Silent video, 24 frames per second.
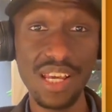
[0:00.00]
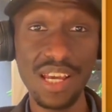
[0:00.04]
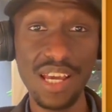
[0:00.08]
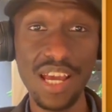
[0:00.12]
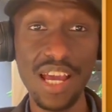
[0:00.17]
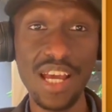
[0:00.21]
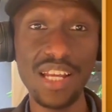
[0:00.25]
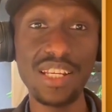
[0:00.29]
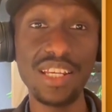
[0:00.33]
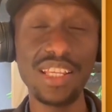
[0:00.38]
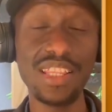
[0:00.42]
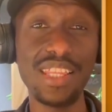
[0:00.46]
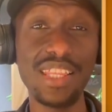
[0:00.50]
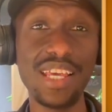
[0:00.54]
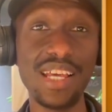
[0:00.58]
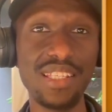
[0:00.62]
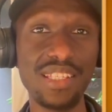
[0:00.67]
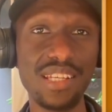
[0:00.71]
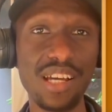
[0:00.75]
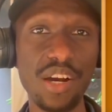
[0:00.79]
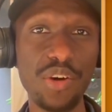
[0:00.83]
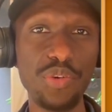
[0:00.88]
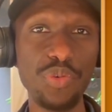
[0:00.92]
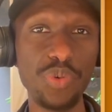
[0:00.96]
And
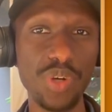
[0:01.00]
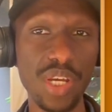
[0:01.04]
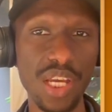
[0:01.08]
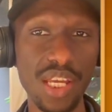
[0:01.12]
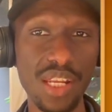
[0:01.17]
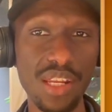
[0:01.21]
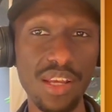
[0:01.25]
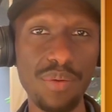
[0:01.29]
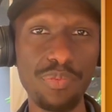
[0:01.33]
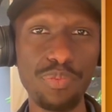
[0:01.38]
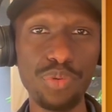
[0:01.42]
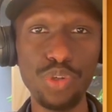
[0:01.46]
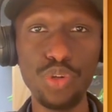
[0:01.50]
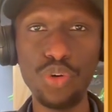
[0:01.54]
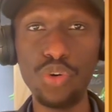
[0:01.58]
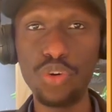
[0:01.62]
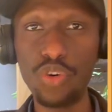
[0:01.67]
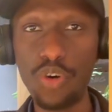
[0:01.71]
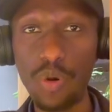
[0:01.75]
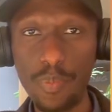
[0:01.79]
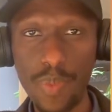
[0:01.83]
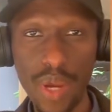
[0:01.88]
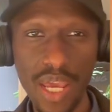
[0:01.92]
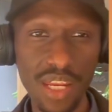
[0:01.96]
that's how you end up,
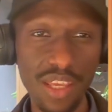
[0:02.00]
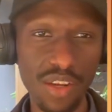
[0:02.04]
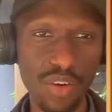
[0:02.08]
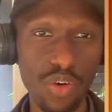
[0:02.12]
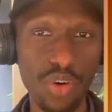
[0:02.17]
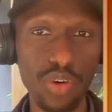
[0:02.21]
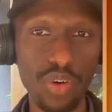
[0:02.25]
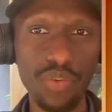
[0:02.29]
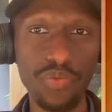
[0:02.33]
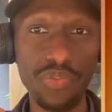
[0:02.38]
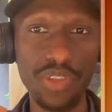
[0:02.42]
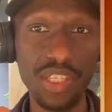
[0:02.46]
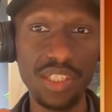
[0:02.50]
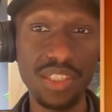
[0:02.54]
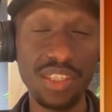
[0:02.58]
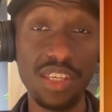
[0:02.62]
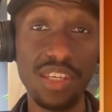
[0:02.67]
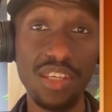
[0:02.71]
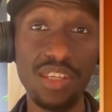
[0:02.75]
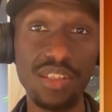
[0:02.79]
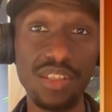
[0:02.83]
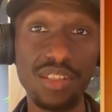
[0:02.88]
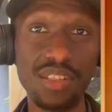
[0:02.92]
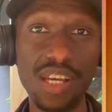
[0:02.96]
combining all of these
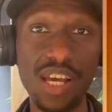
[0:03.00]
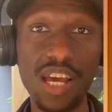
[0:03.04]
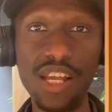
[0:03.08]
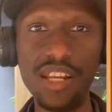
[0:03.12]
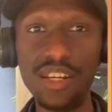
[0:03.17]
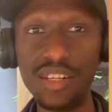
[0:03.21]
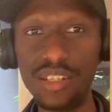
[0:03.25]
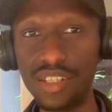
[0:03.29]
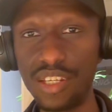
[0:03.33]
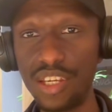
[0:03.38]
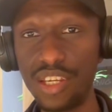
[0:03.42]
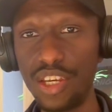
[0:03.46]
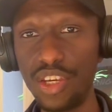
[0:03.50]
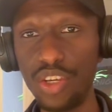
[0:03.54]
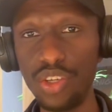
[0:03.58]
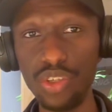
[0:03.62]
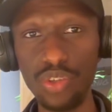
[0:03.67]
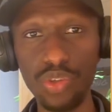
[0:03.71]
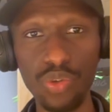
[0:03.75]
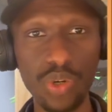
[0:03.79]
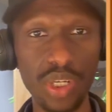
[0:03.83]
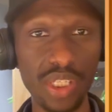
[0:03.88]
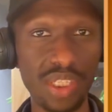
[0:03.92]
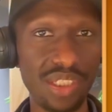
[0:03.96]
things, and
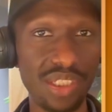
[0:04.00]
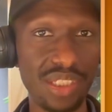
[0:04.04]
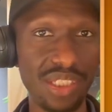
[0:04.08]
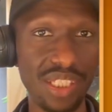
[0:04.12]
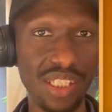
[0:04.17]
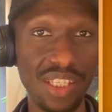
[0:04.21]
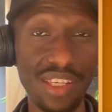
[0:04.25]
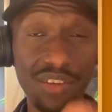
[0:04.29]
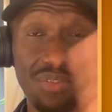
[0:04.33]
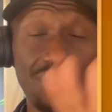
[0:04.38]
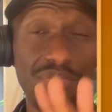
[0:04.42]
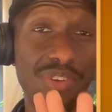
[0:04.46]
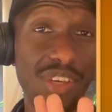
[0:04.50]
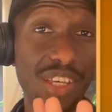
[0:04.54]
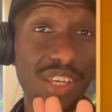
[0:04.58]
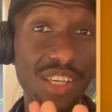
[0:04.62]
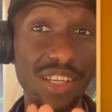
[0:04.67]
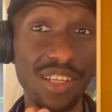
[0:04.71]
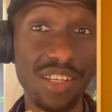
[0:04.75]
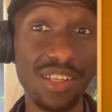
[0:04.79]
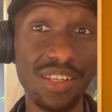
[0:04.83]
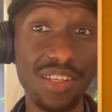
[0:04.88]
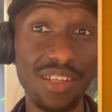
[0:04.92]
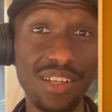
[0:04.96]
you're
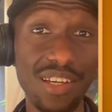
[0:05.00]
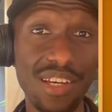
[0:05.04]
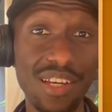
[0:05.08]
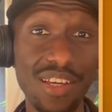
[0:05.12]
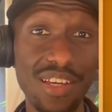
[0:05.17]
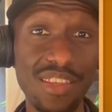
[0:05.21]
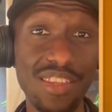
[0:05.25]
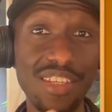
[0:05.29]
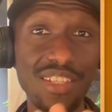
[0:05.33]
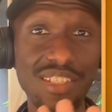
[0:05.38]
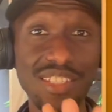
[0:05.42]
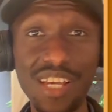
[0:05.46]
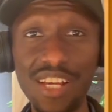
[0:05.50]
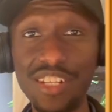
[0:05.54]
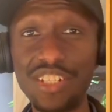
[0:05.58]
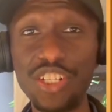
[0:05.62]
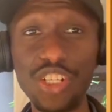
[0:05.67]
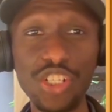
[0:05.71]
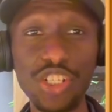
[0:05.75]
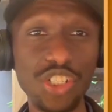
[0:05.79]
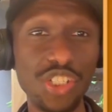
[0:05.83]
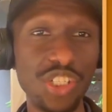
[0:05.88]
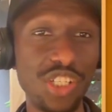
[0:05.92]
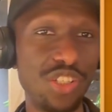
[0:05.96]
giving the search
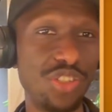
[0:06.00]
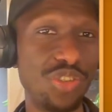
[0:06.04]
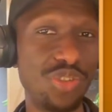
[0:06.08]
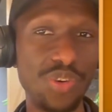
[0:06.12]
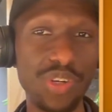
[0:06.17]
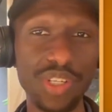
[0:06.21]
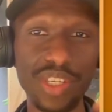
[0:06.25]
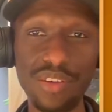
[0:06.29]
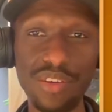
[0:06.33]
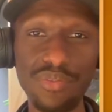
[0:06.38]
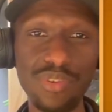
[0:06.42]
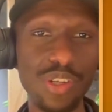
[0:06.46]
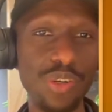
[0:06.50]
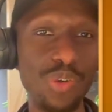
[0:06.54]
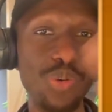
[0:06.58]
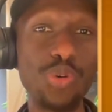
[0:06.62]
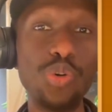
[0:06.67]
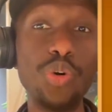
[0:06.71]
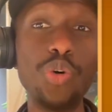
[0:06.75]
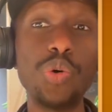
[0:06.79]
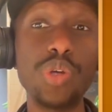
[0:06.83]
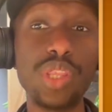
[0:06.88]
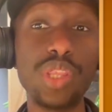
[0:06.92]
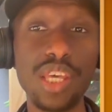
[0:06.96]
engines, you're giving
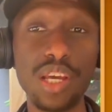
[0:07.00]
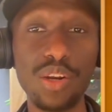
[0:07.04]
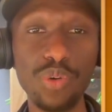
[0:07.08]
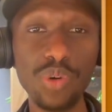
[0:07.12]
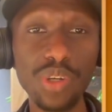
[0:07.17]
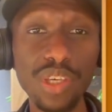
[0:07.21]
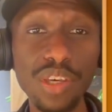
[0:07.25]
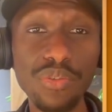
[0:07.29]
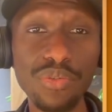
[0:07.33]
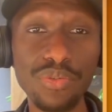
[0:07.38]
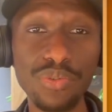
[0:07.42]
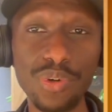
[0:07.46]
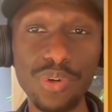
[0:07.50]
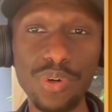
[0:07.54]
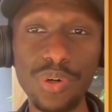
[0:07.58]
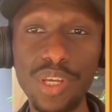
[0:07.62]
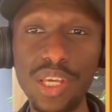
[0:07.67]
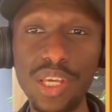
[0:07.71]
Google what they're looking for.